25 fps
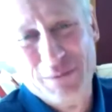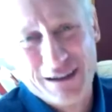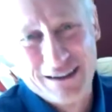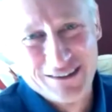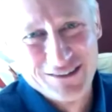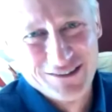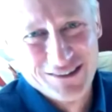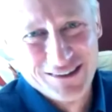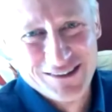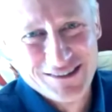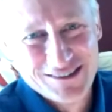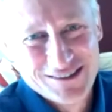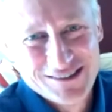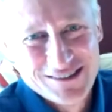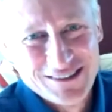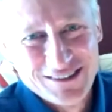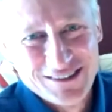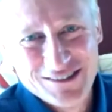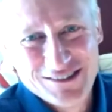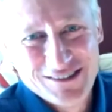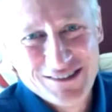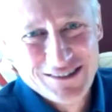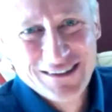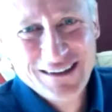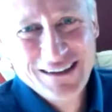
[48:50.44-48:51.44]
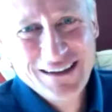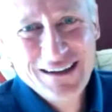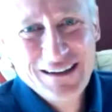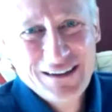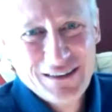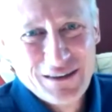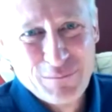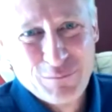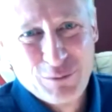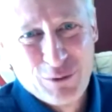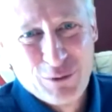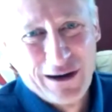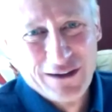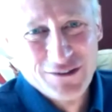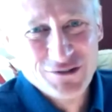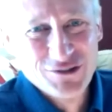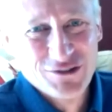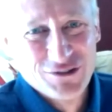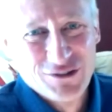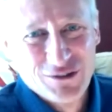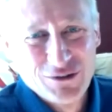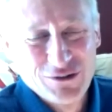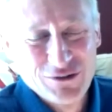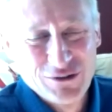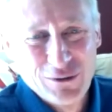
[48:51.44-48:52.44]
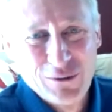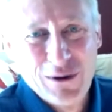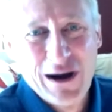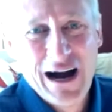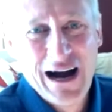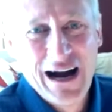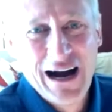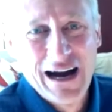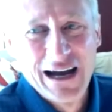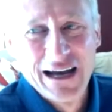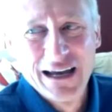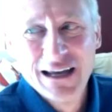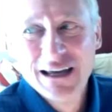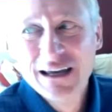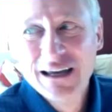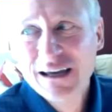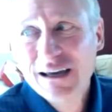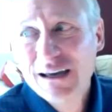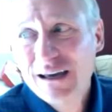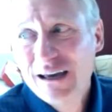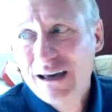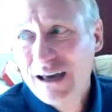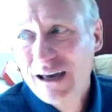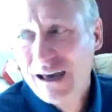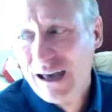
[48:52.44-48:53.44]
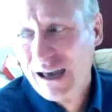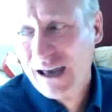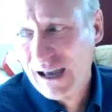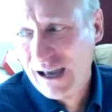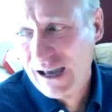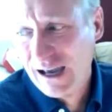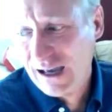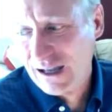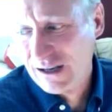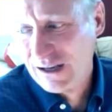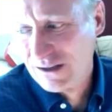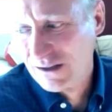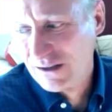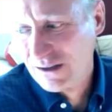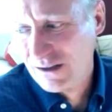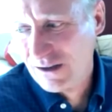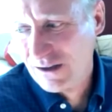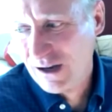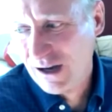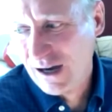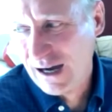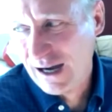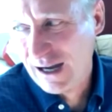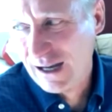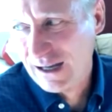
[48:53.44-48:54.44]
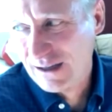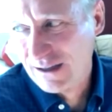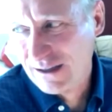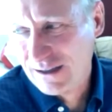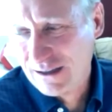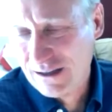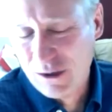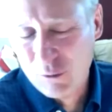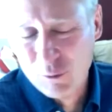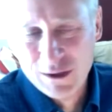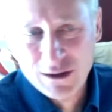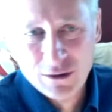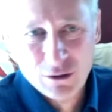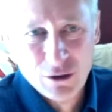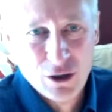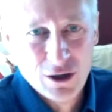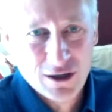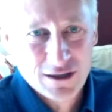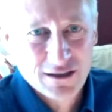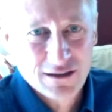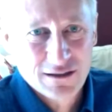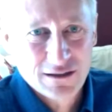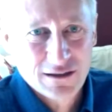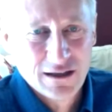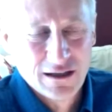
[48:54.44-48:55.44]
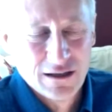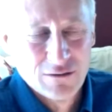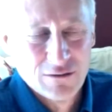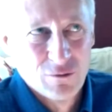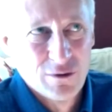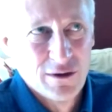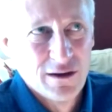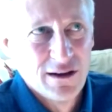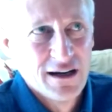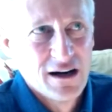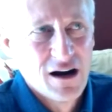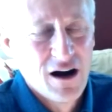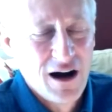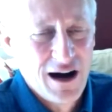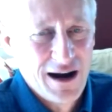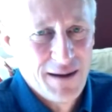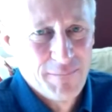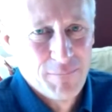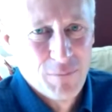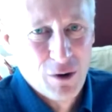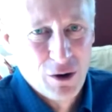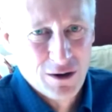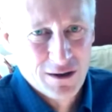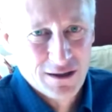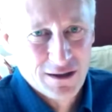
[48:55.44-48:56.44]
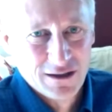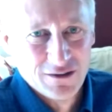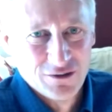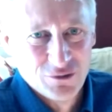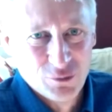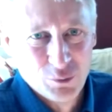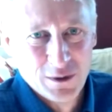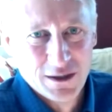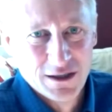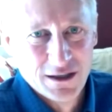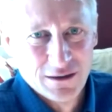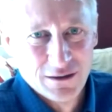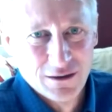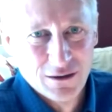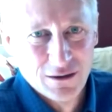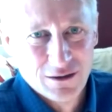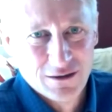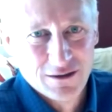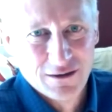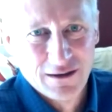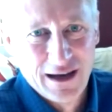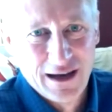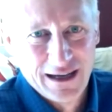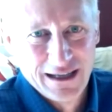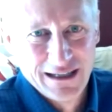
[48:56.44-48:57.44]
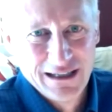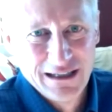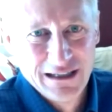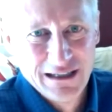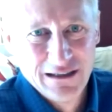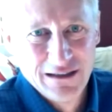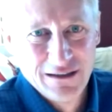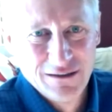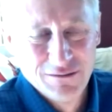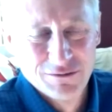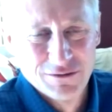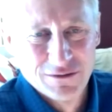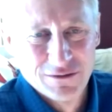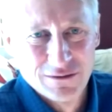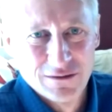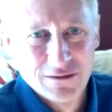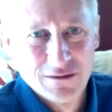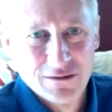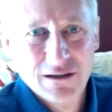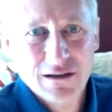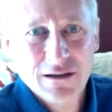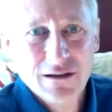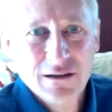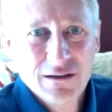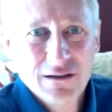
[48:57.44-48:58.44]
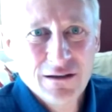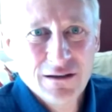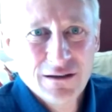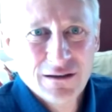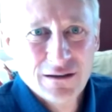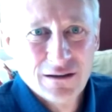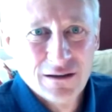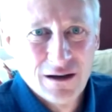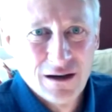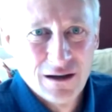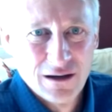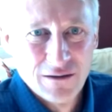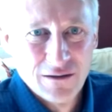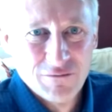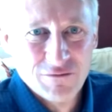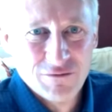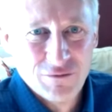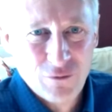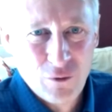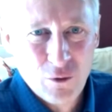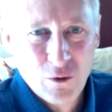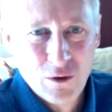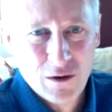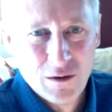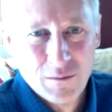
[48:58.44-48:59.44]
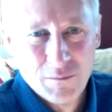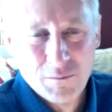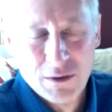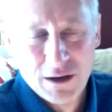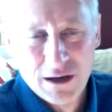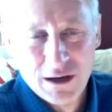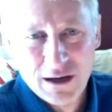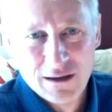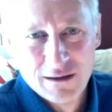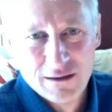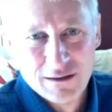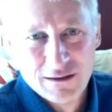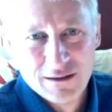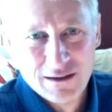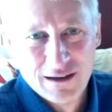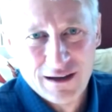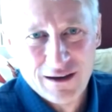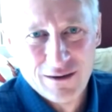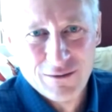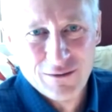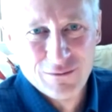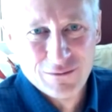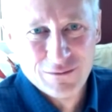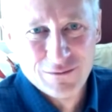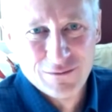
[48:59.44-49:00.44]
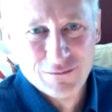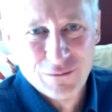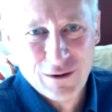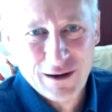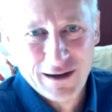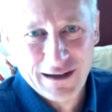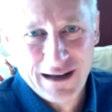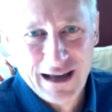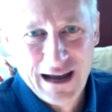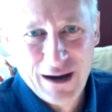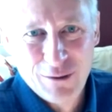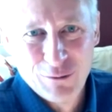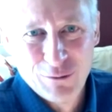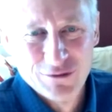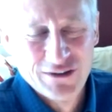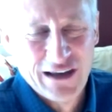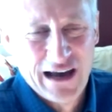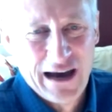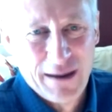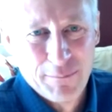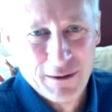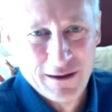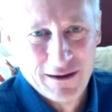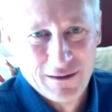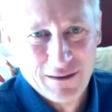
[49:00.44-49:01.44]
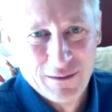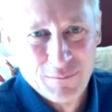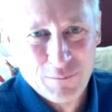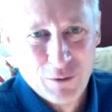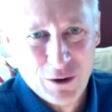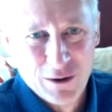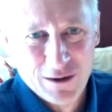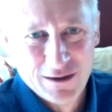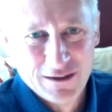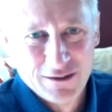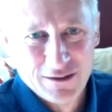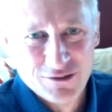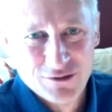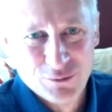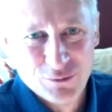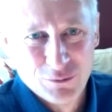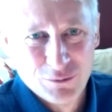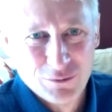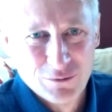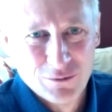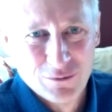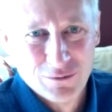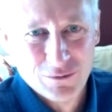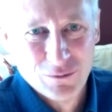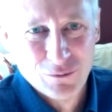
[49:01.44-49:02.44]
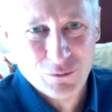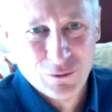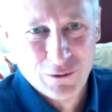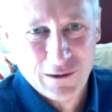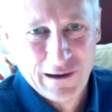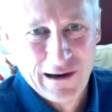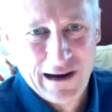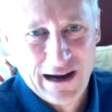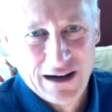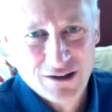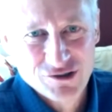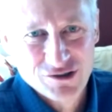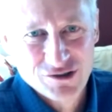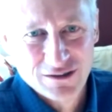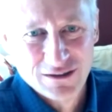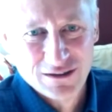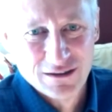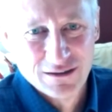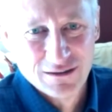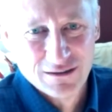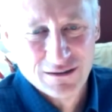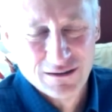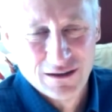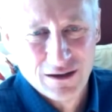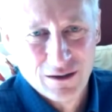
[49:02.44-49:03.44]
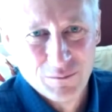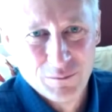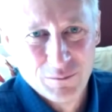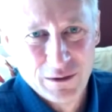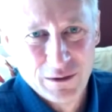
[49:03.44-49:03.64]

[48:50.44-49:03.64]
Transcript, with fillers: because it's just the prices are too high and i you know we look in really hot markets we can look naive and yeah. uninformed. But I, you know, right now what's happening in the markets, we're actually, you know,